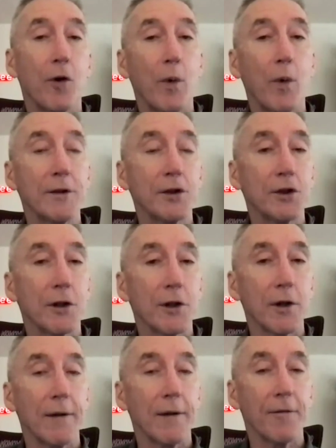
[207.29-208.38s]
quit
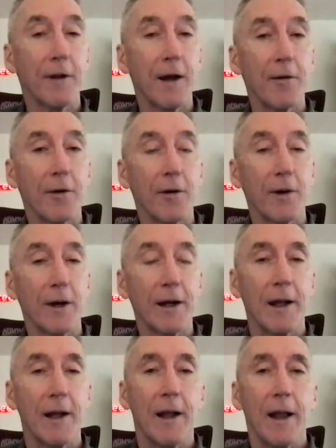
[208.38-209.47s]
sugar and flour already,